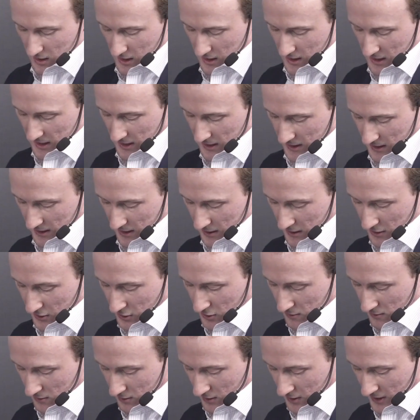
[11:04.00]

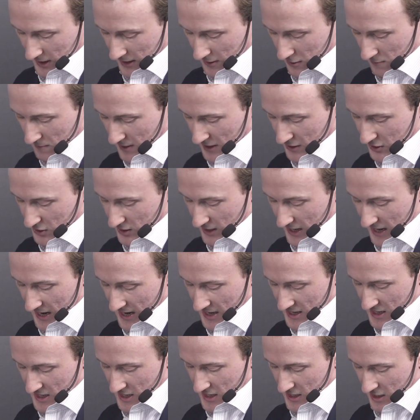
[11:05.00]
Can you mention
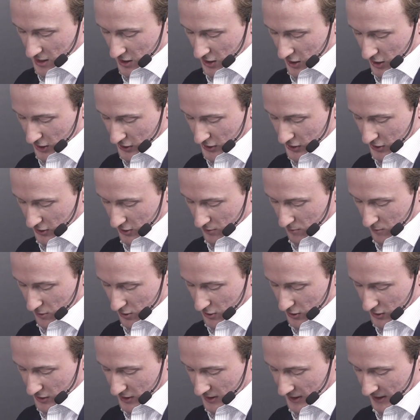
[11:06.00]
any
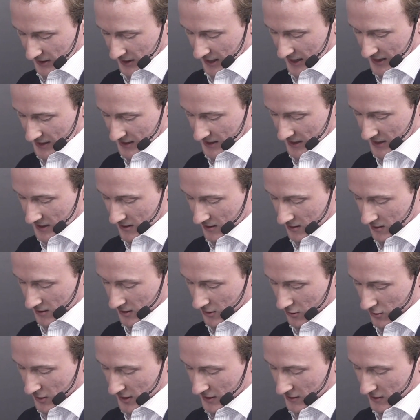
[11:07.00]
customers that has
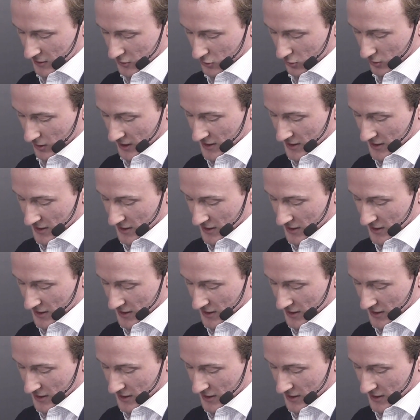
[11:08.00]
integrated your